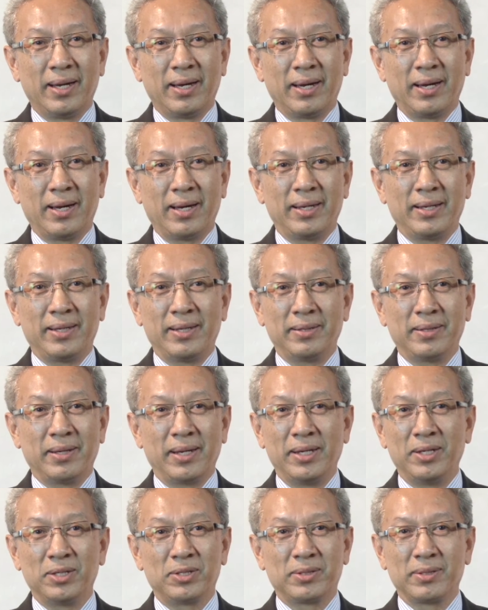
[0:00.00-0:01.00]
uh,
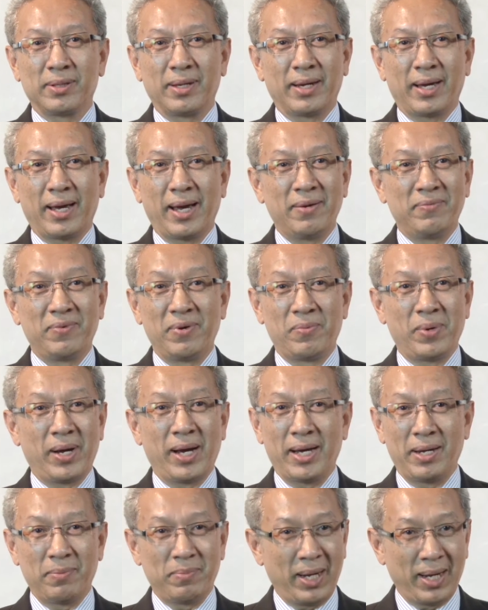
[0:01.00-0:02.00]
is
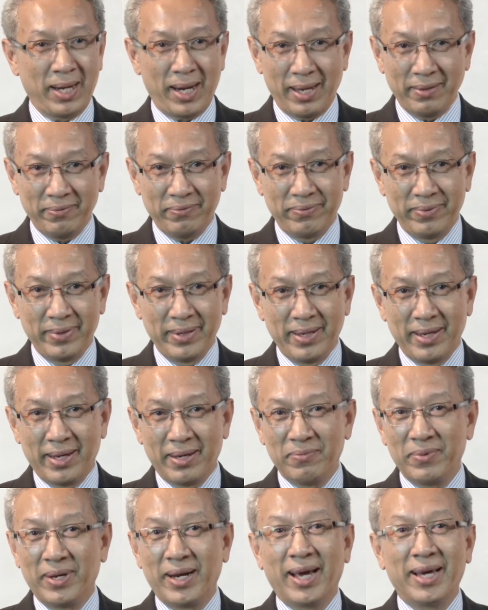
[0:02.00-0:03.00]
everywhere in my life.
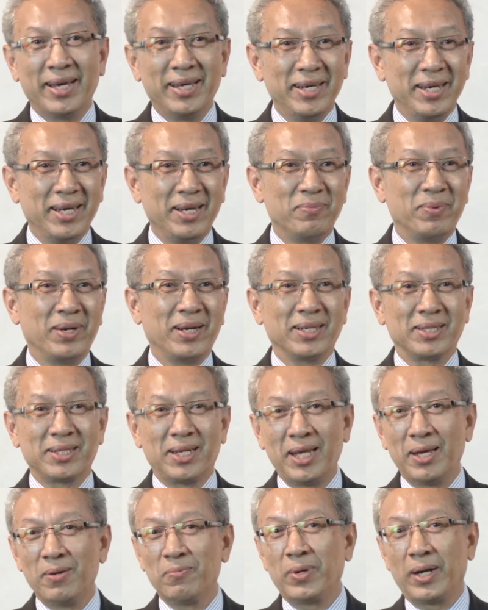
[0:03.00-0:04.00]
When I eat, when I
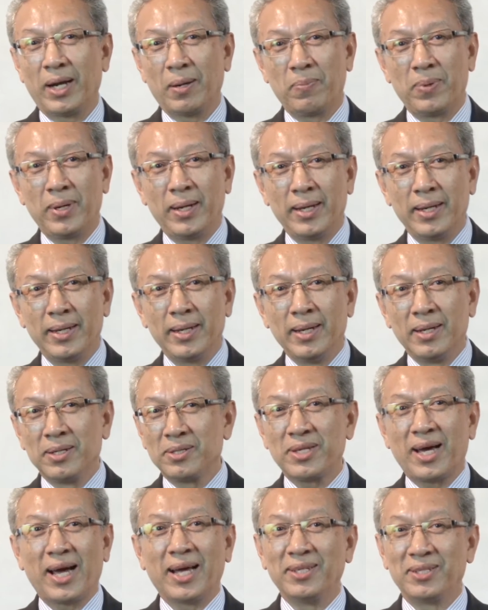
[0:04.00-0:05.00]
sleep, when I play,
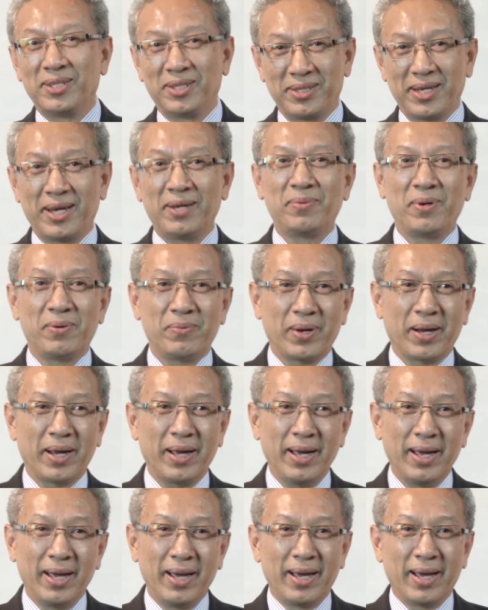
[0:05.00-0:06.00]
science is
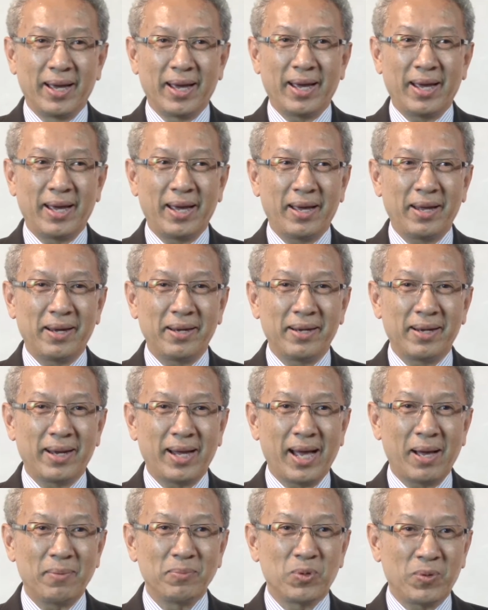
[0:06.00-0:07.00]
everywhere. And
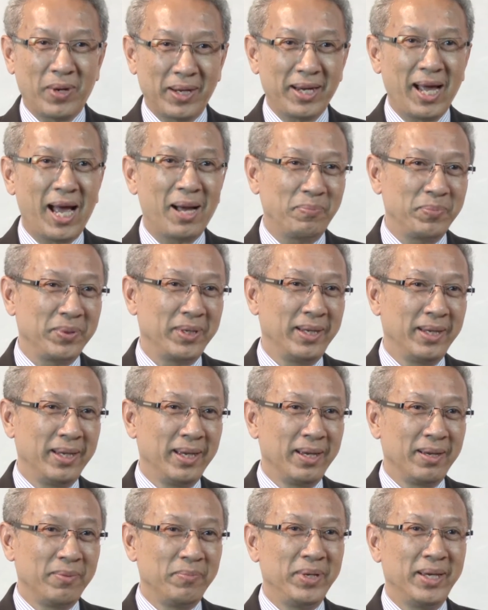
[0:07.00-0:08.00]
I'm quite happy
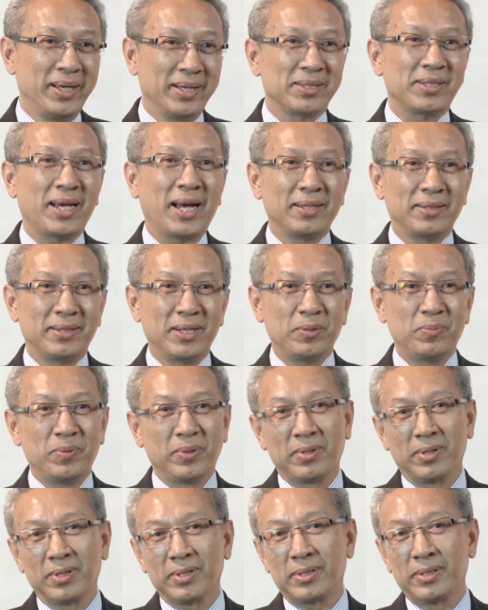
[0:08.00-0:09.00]
being a scientist
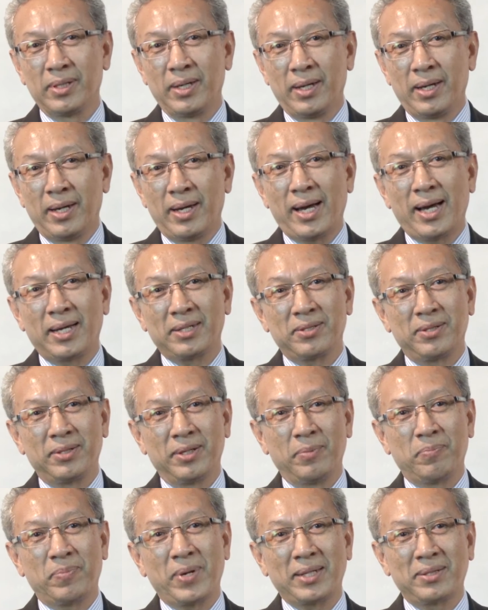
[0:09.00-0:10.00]
because
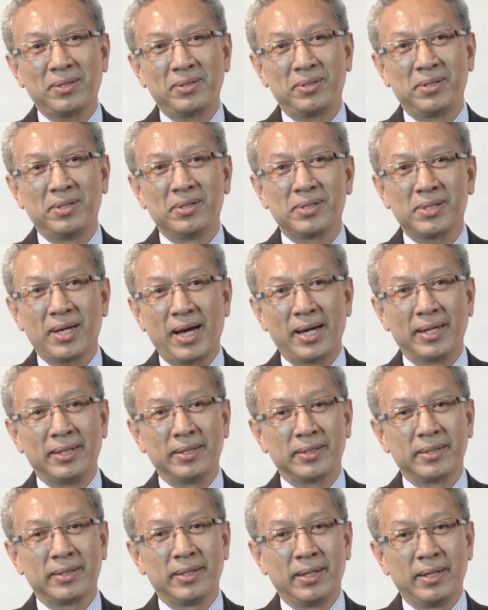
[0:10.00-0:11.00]
actually practicing
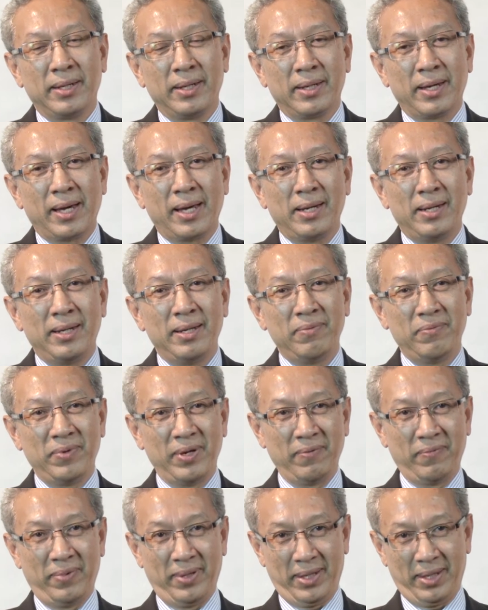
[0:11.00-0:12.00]
science and
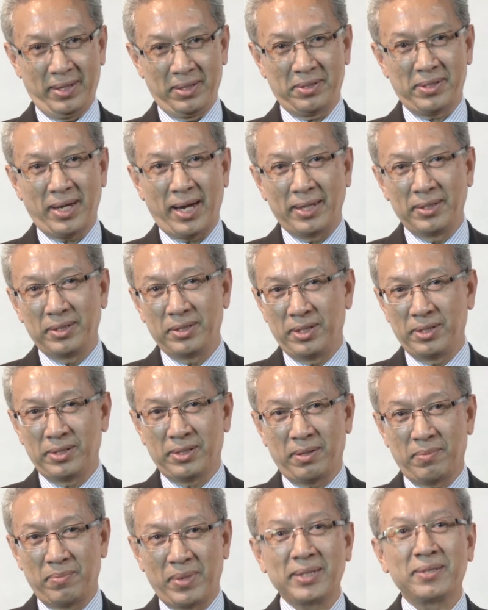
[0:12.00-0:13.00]
living within science
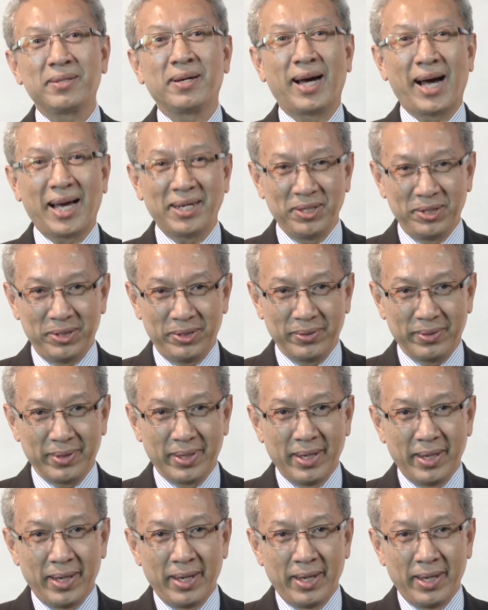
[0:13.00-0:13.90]
is a matter attitude.